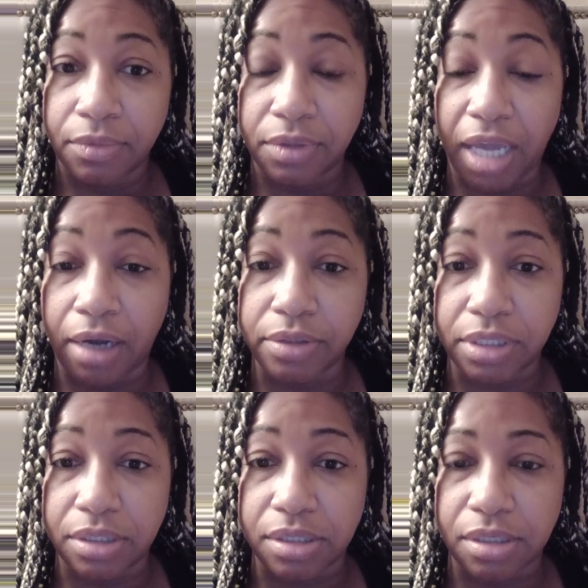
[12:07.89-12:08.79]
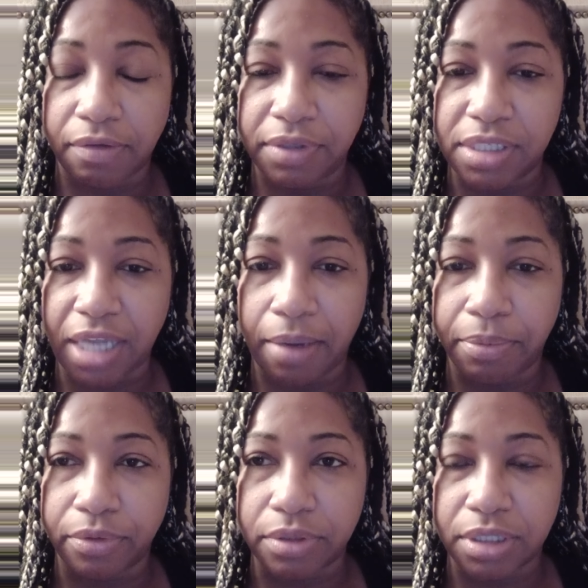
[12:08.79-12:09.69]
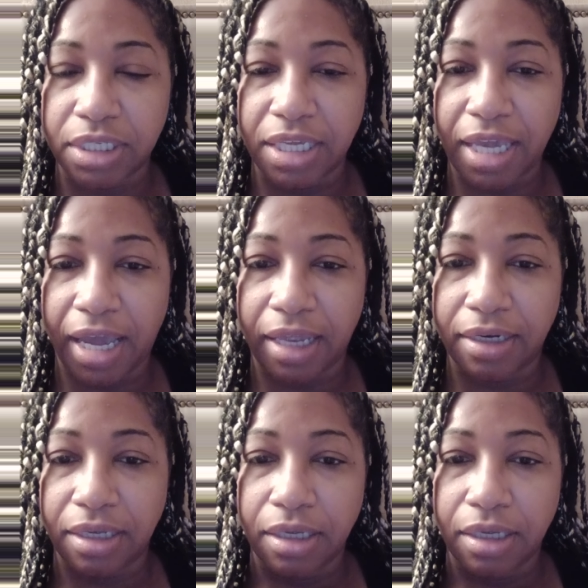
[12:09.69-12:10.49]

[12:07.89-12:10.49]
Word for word: thousands of disciples and he had